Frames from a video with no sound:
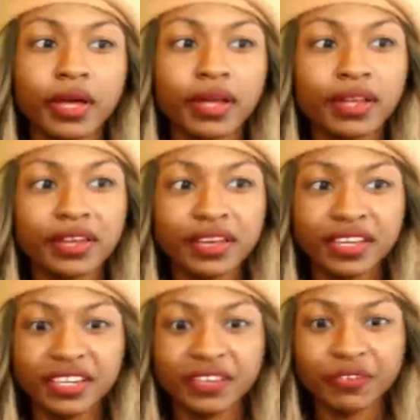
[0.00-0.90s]
Hello,
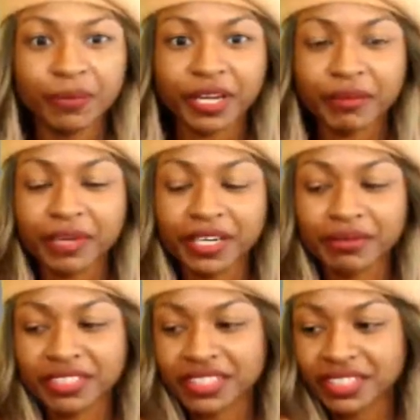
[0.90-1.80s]
hello, everybody. My name
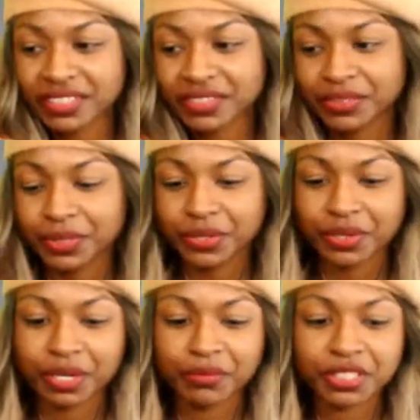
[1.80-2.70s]
is Shaytosweet. You can
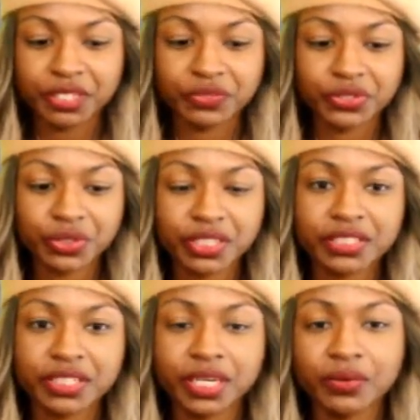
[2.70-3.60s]
call me Shay for short. And
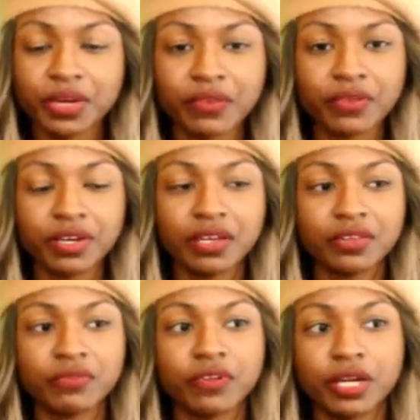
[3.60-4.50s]
today we have another
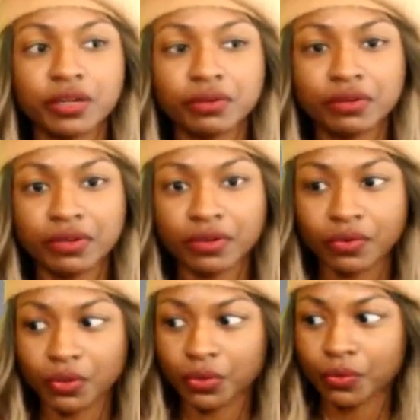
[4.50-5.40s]
fan
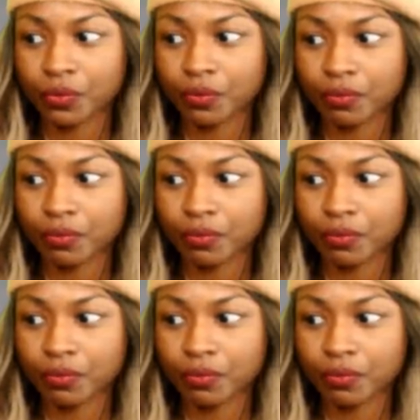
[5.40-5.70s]
request.